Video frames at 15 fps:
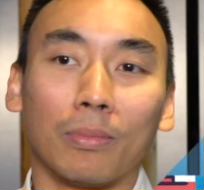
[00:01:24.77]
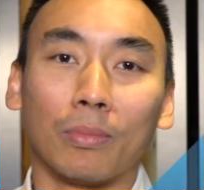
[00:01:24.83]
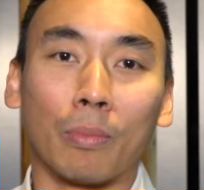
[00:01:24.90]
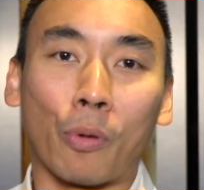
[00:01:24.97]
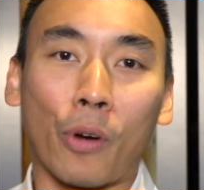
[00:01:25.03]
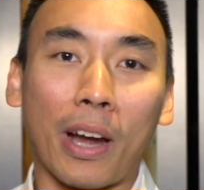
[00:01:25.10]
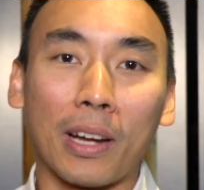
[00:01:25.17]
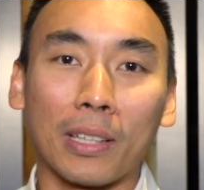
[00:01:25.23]

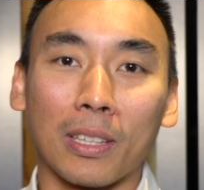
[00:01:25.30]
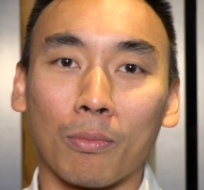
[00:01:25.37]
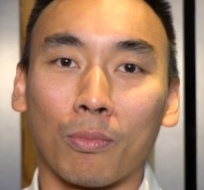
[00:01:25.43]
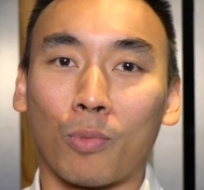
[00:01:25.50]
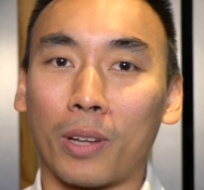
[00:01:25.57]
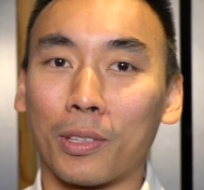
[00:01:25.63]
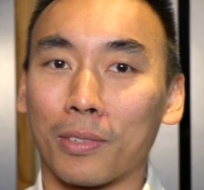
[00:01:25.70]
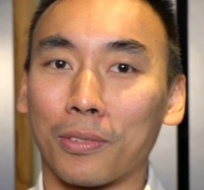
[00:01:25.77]
Brain is a
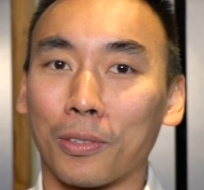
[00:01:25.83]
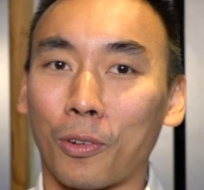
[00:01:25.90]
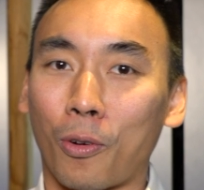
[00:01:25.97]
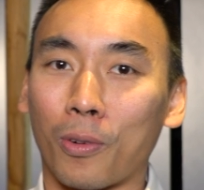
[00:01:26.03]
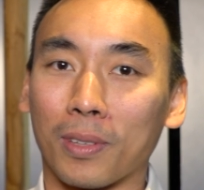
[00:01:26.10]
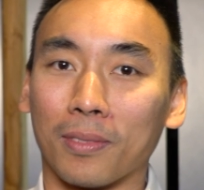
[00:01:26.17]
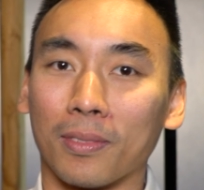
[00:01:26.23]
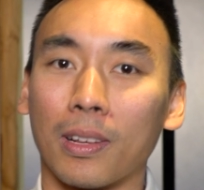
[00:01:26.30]
wonderful
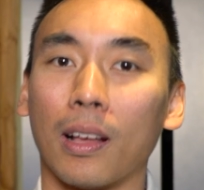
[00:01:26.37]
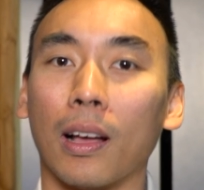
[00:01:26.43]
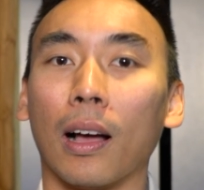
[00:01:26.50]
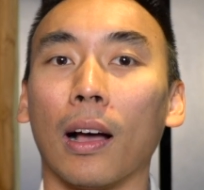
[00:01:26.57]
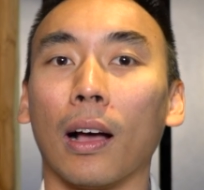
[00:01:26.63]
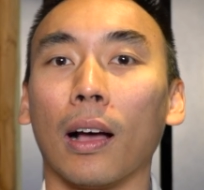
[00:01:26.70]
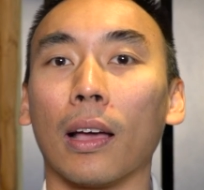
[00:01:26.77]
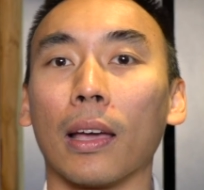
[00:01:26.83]
organ,
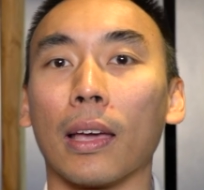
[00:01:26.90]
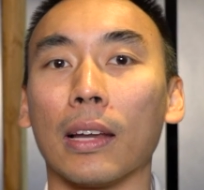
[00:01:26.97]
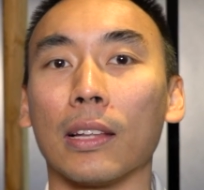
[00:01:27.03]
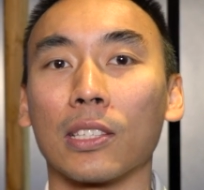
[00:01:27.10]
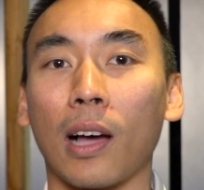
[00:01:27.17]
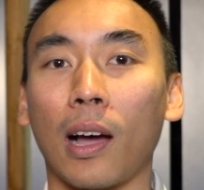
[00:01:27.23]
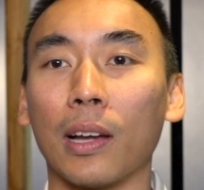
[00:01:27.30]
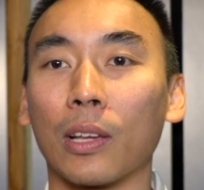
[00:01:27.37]
and
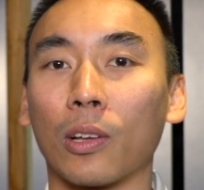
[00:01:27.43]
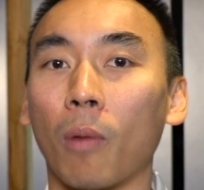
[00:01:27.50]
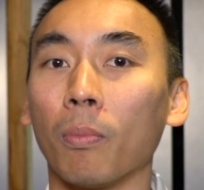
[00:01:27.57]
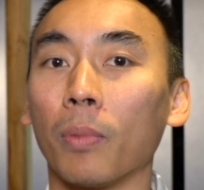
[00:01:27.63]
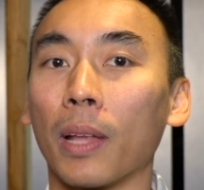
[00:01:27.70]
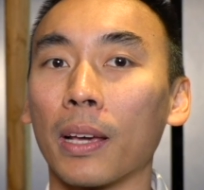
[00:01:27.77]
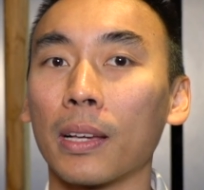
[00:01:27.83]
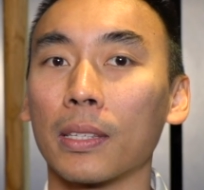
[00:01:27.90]
it's highly
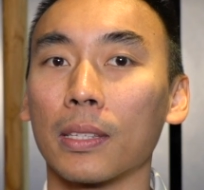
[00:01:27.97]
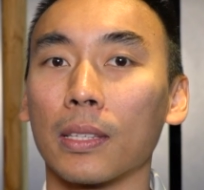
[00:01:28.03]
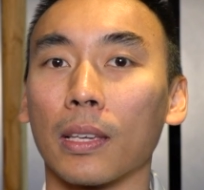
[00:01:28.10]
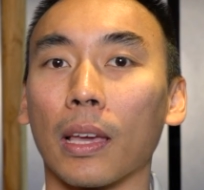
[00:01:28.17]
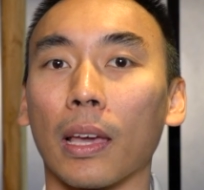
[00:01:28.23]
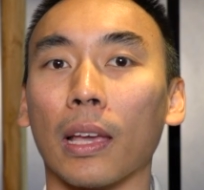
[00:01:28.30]
complex,